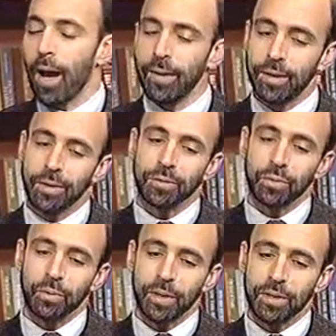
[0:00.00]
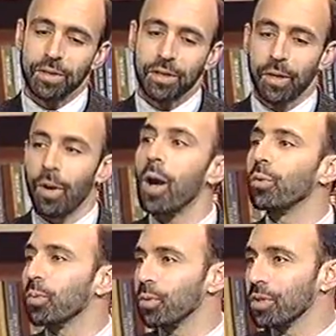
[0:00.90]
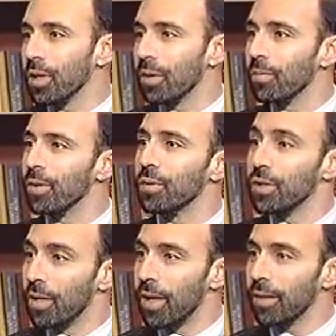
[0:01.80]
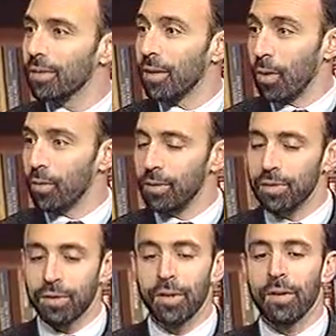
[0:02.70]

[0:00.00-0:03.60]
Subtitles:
Identical twins share 100% of their genetic heritage.